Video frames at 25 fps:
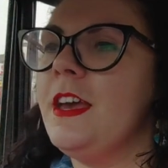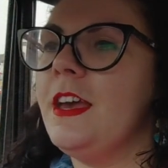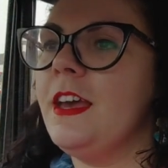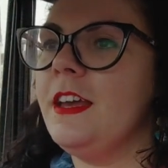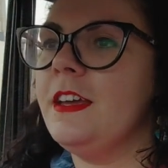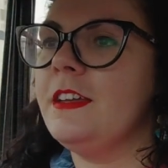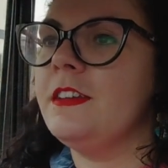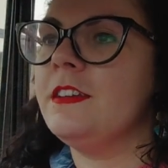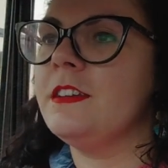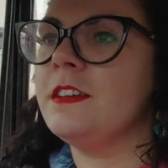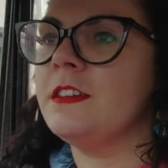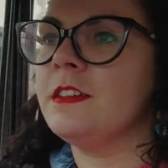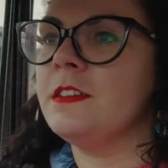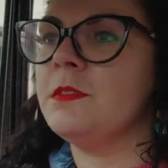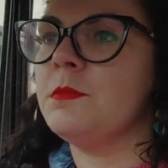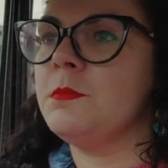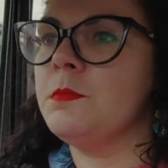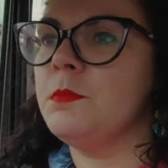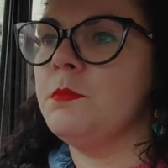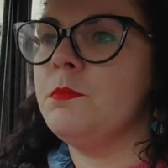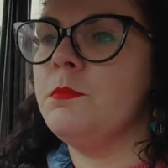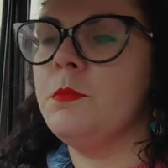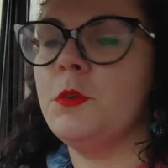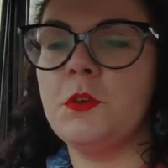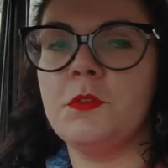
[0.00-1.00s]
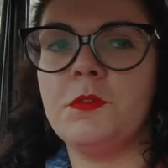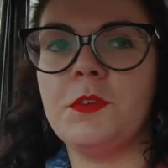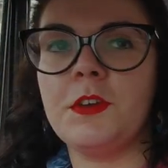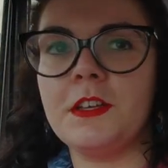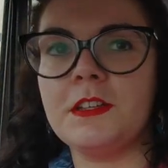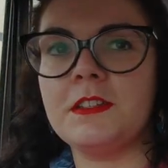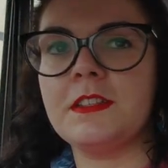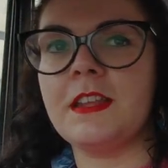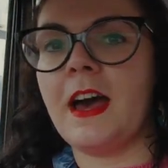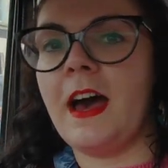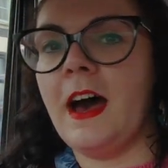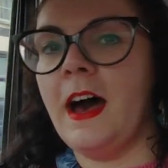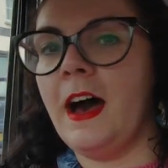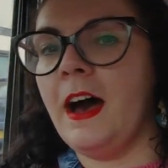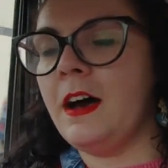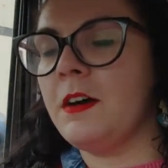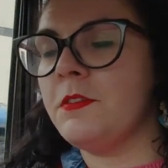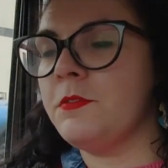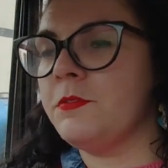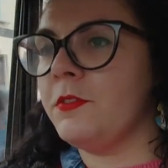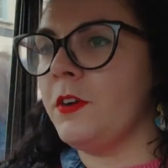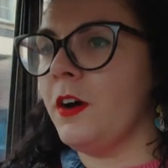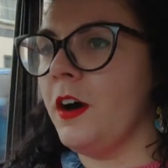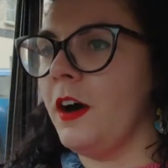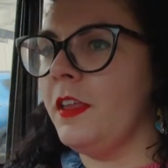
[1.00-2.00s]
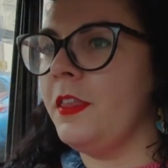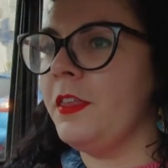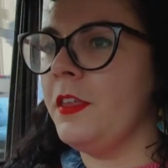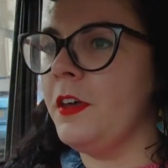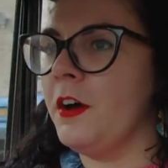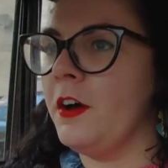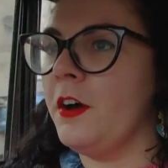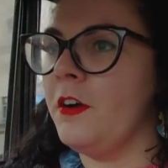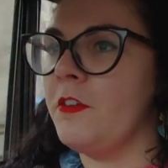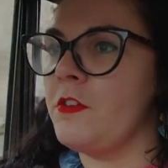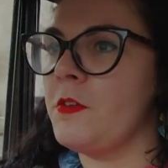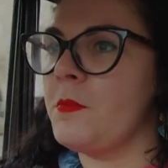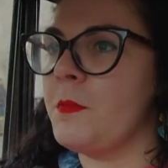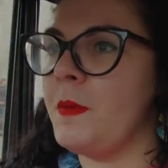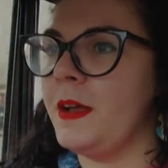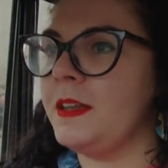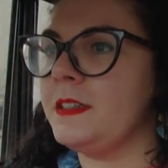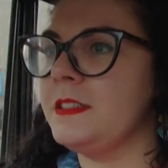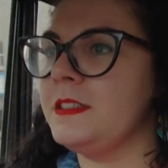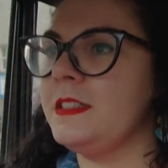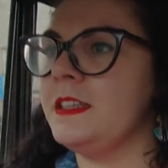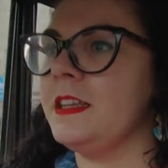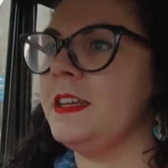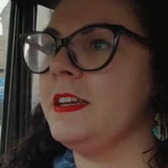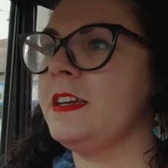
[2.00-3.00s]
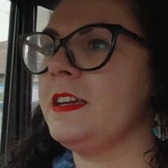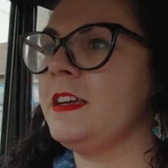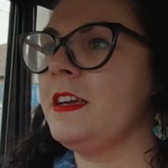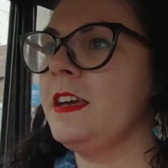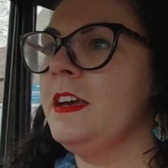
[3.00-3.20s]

in movies that have either a romantic